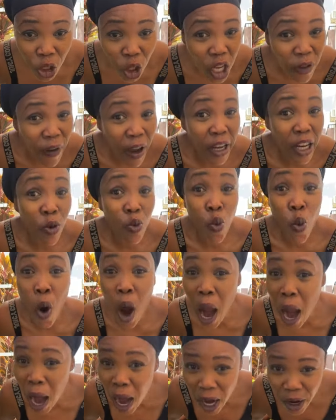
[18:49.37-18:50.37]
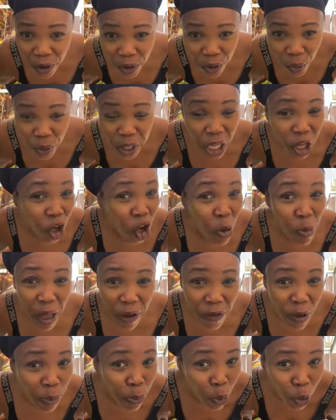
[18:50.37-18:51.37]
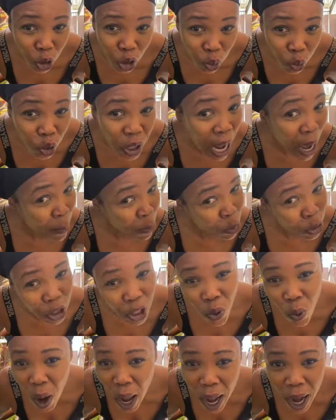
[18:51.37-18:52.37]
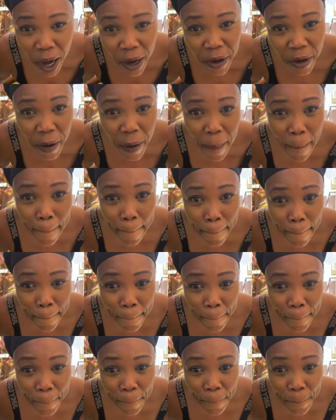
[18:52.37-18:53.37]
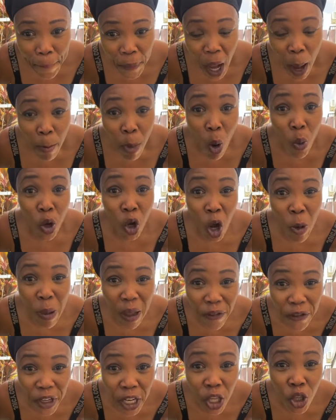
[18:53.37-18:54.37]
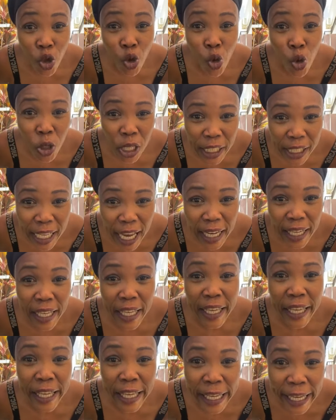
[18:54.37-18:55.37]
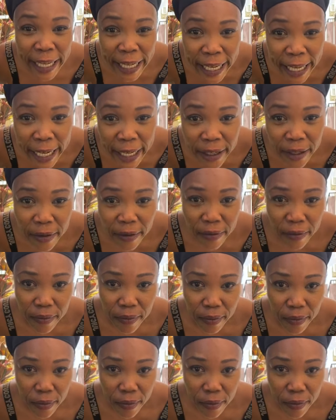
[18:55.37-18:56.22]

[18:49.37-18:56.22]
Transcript: So if I did war, we did come here for push. Would I push the war? But we come here for the unity and the healing.